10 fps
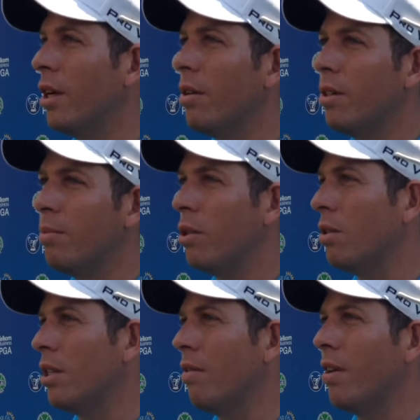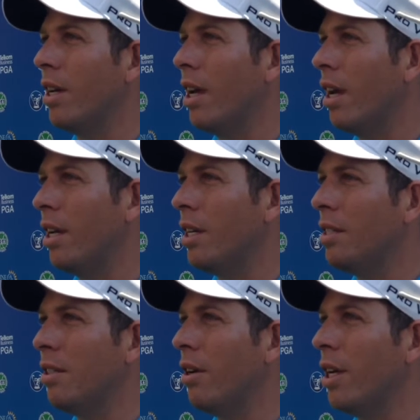Don't put yourself under
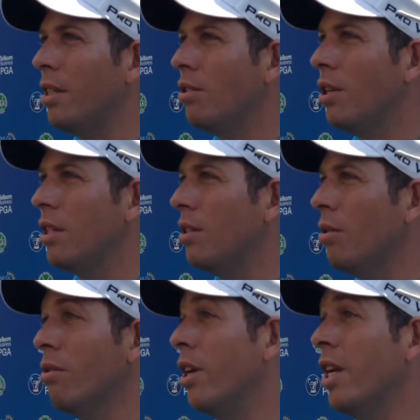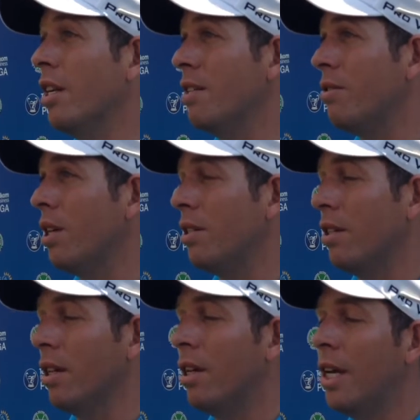unnecessary stress. You're already under stress,
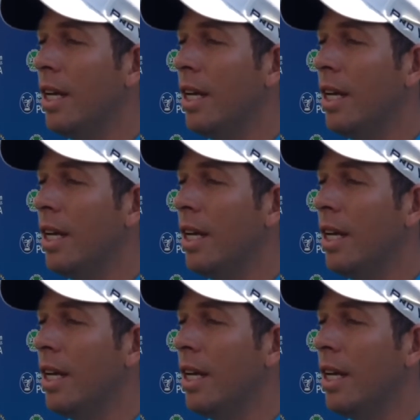you know.